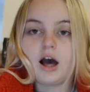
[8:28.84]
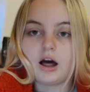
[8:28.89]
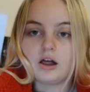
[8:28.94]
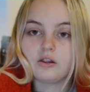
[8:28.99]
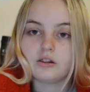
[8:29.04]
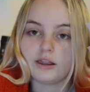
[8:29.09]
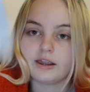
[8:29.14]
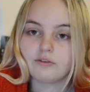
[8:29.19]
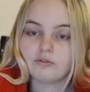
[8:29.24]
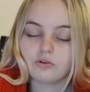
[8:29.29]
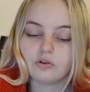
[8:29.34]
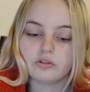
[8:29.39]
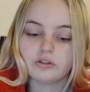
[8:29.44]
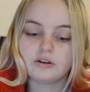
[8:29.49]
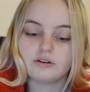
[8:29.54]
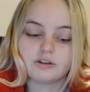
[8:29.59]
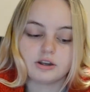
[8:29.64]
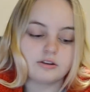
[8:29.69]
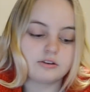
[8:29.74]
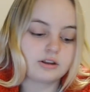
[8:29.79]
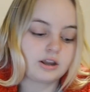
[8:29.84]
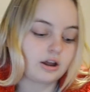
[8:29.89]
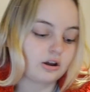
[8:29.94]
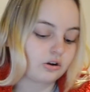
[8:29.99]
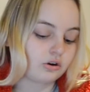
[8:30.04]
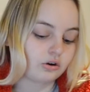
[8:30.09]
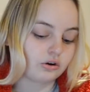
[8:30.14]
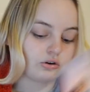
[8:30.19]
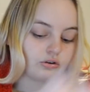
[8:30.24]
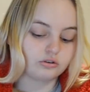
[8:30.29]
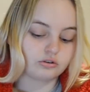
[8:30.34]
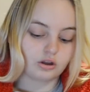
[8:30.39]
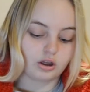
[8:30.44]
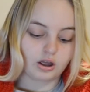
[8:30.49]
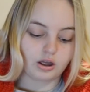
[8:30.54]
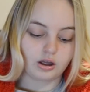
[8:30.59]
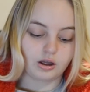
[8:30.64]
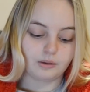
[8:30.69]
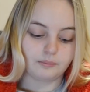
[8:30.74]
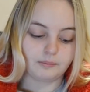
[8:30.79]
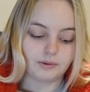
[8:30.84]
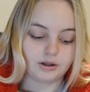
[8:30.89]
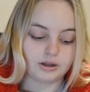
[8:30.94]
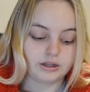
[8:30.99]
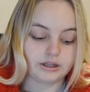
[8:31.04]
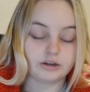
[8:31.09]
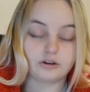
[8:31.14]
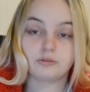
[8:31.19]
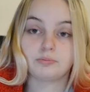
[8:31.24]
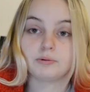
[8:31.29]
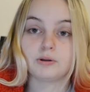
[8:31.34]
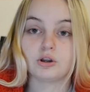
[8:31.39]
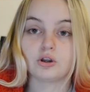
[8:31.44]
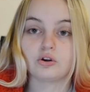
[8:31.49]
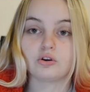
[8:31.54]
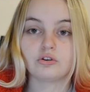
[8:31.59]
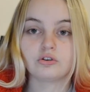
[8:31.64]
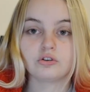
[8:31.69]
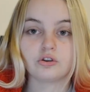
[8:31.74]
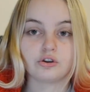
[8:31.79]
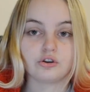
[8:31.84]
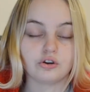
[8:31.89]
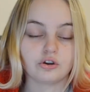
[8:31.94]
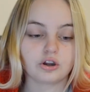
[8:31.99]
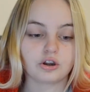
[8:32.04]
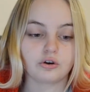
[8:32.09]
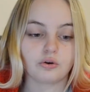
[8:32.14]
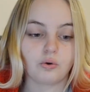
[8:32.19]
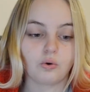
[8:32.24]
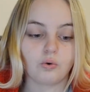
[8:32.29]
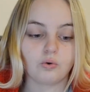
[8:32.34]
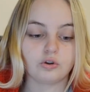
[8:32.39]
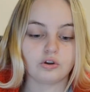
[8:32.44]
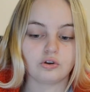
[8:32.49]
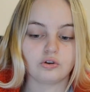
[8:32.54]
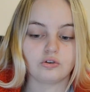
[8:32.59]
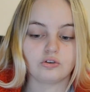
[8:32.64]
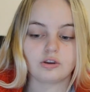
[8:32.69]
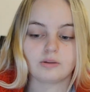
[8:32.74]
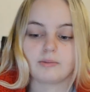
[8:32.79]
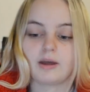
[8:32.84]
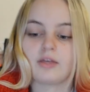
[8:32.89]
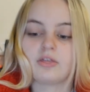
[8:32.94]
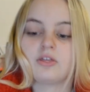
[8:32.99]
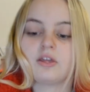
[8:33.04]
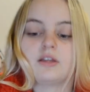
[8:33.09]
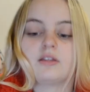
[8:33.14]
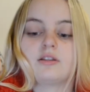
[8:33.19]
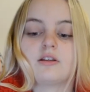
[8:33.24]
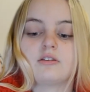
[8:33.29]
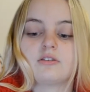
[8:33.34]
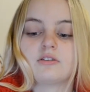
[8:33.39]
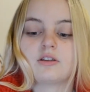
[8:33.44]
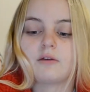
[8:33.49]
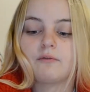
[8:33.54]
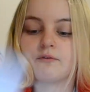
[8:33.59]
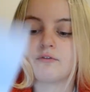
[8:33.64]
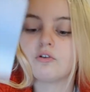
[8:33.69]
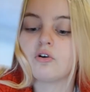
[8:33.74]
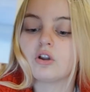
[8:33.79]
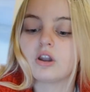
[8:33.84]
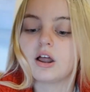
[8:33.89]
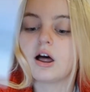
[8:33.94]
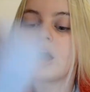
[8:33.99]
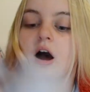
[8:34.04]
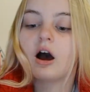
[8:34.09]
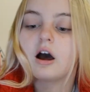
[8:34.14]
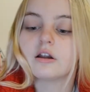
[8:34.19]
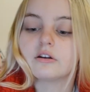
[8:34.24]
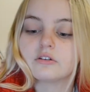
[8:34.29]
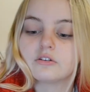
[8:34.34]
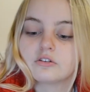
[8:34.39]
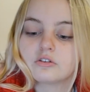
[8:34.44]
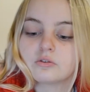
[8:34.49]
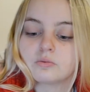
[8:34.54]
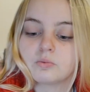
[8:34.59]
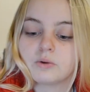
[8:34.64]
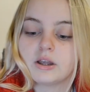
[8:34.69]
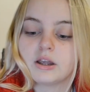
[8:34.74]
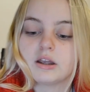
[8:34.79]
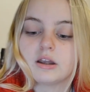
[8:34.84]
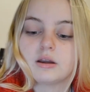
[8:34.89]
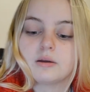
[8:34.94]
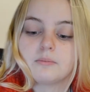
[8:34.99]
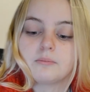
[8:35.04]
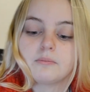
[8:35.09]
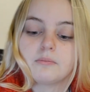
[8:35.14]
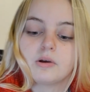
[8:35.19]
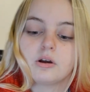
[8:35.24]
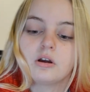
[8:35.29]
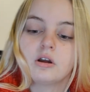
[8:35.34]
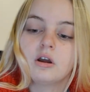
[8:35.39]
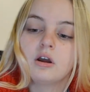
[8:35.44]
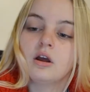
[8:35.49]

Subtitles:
I'll leave all the discount codes linked below so you can all use them. I think there's some for Lahana Swim,